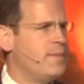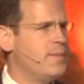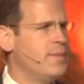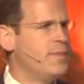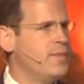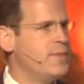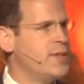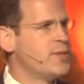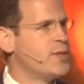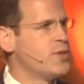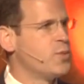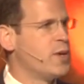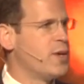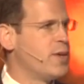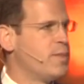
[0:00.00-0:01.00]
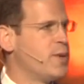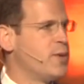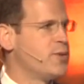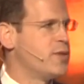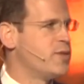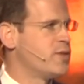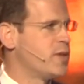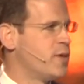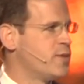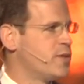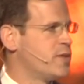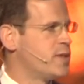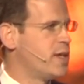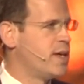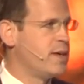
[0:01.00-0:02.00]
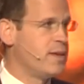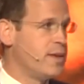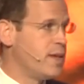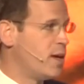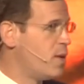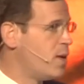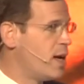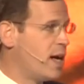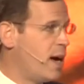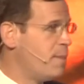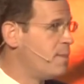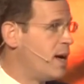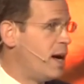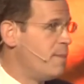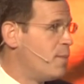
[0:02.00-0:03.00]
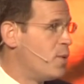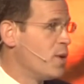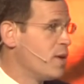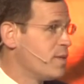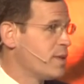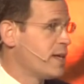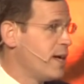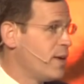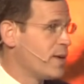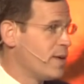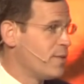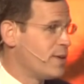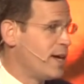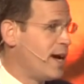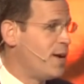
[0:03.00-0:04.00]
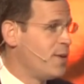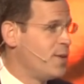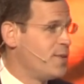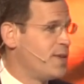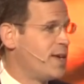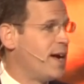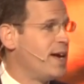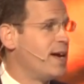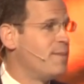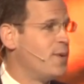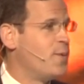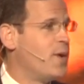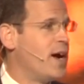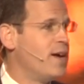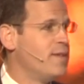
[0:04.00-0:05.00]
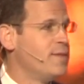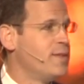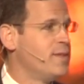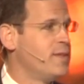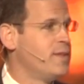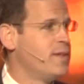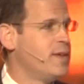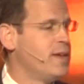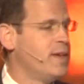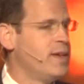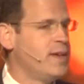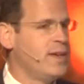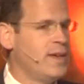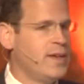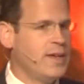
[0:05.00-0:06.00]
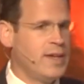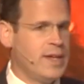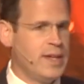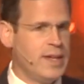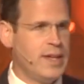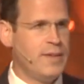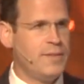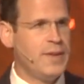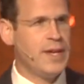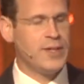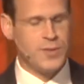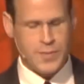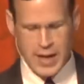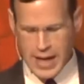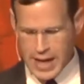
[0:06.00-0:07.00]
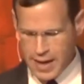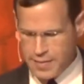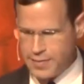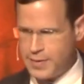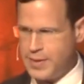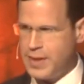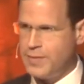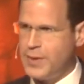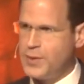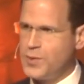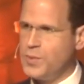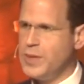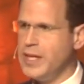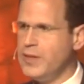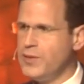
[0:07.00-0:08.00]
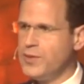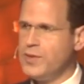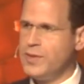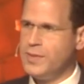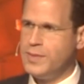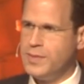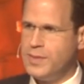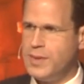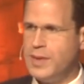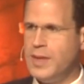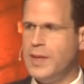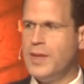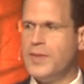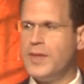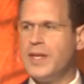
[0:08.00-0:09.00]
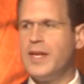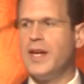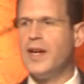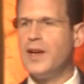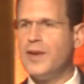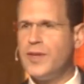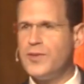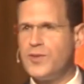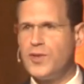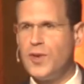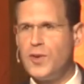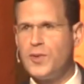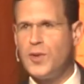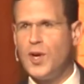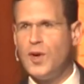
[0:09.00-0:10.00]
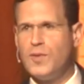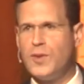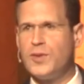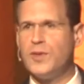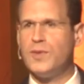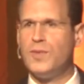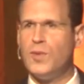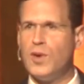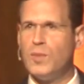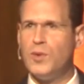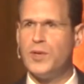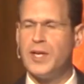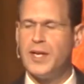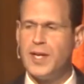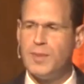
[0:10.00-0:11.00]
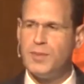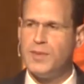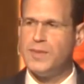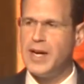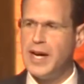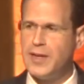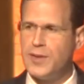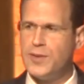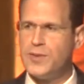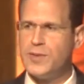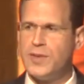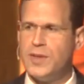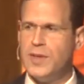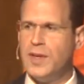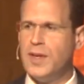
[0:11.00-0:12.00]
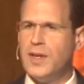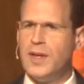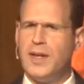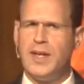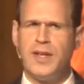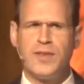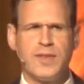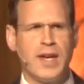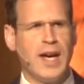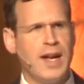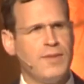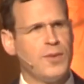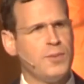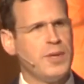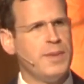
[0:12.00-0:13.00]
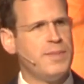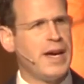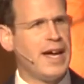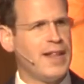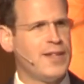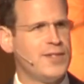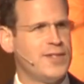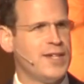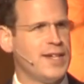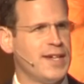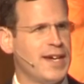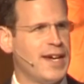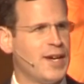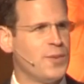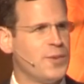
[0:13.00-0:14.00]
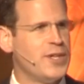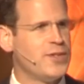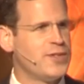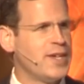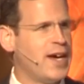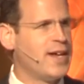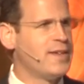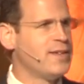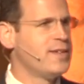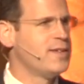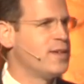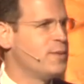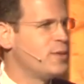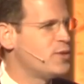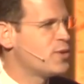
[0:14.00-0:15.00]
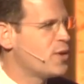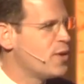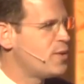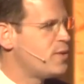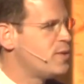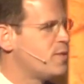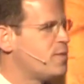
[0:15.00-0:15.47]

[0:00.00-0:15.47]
This is where the person starts to say, you know what, I'm more of a caregiver now than I am a wife. In phase 5, if it's reached, the care is turned over to formal care providers, and it's kind of a rebalancing and a reset, a return to